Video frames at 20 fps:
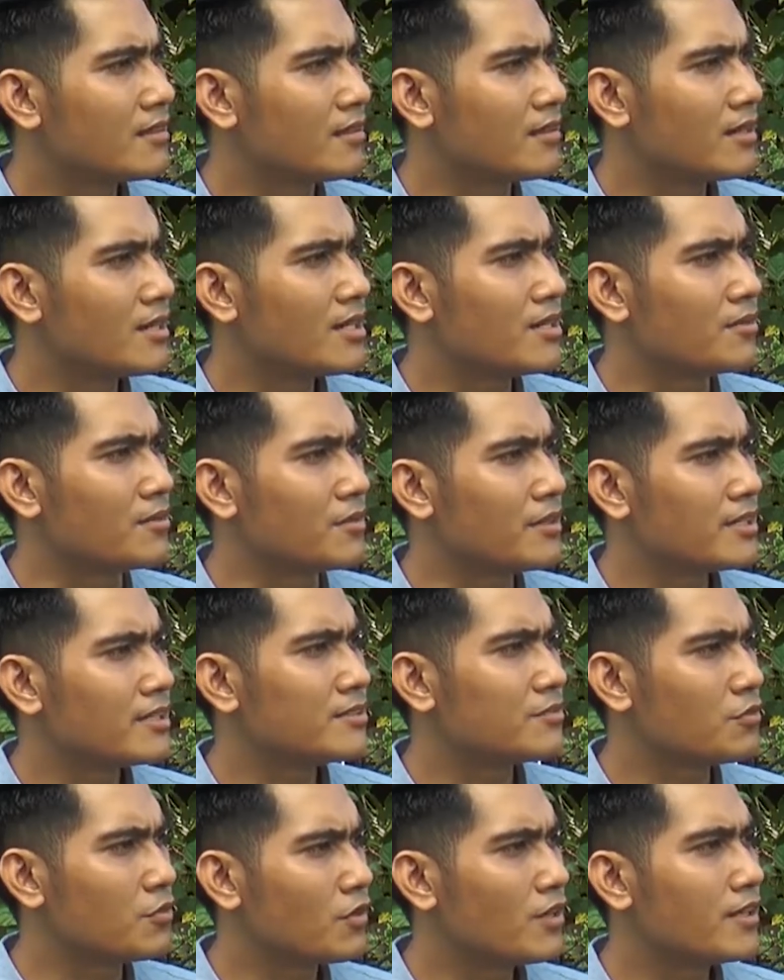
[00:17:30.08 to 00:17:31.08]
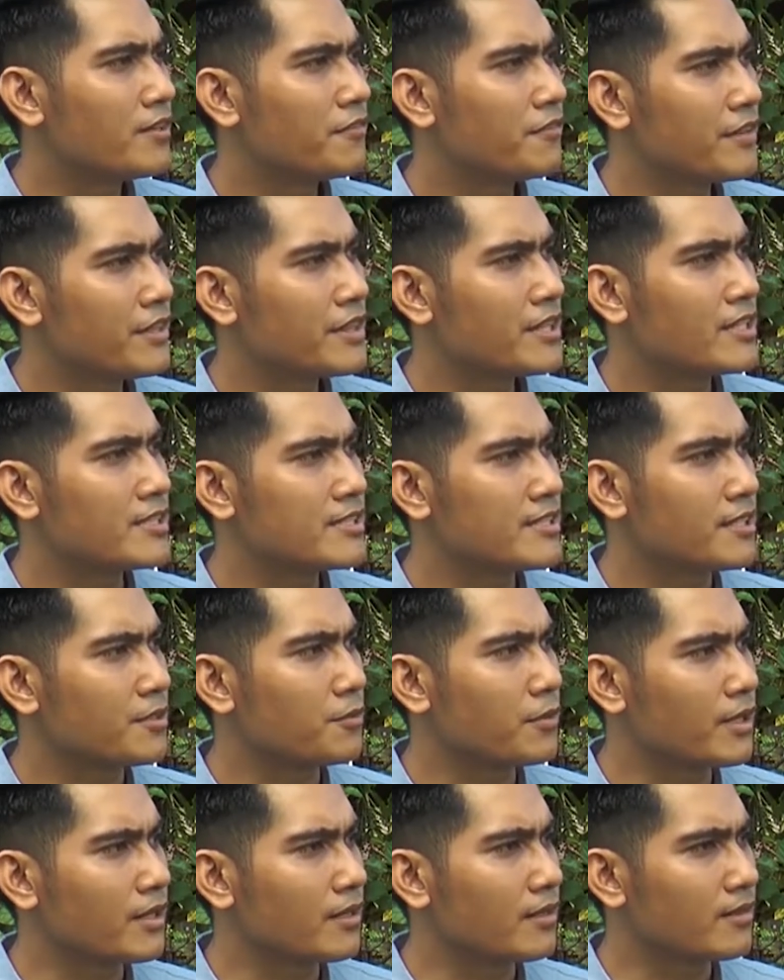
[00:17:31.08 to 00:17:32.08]
Wow, it's really fantastic
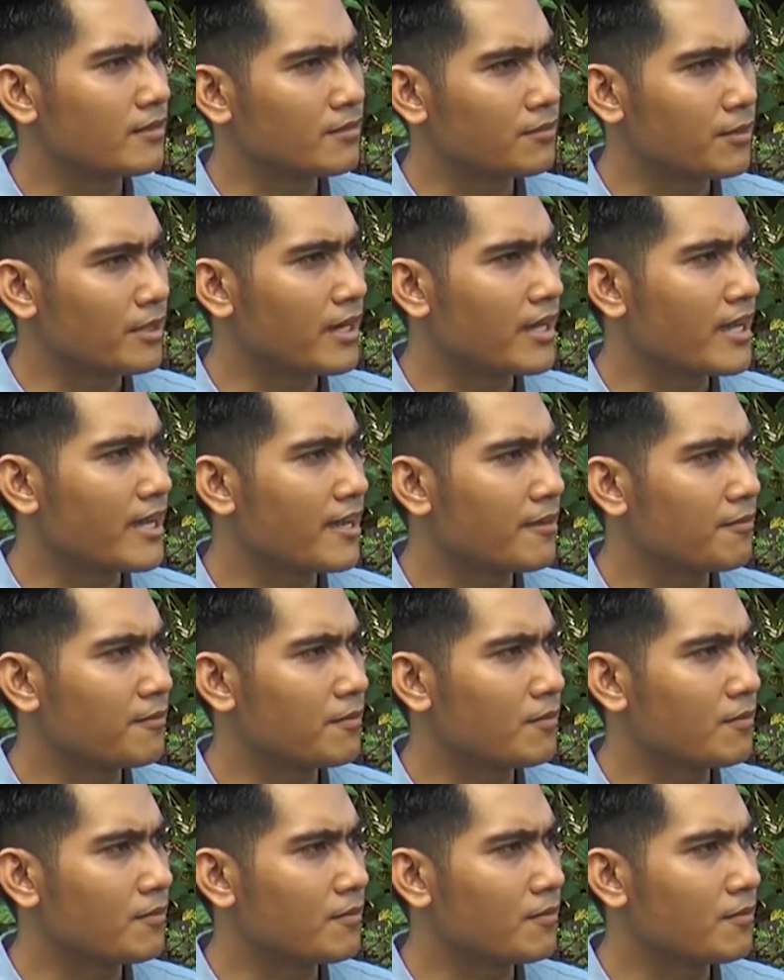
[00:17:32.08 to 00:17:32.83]
when I have